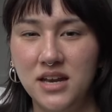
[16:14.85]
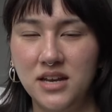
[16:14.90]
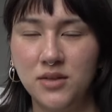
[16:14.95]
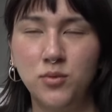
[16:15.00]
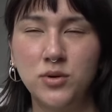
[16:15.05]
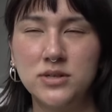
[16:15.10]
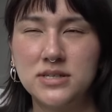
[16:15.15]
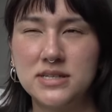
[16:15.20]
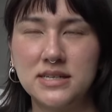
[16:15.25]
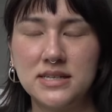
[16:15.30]
It
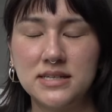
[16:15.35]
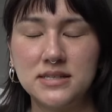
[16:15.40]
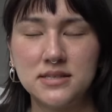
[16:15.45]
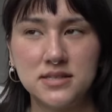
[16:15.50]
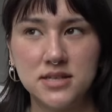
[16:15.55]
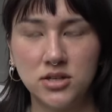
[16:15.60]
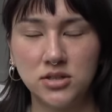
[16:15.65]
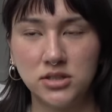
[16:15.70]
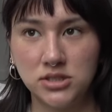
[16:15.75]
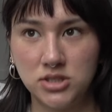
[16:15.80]
wasn't
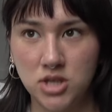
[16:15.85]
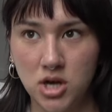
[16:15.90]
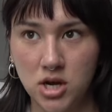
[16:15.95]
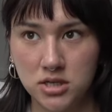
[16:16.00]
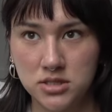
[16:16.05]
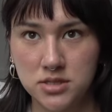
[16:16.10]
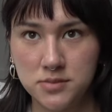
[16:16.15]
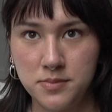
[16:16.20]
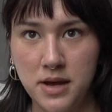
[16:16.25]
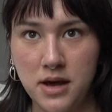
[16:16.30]
necessarily
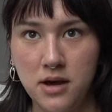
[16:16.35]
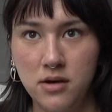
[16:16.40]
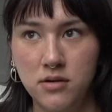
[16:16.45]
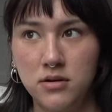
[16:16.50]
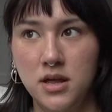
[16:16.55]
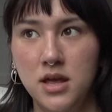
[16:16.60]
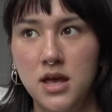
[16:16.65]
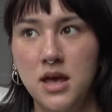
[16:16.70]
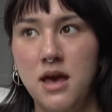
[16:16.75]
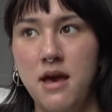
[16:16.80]
talked
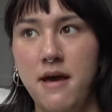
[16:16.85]
about.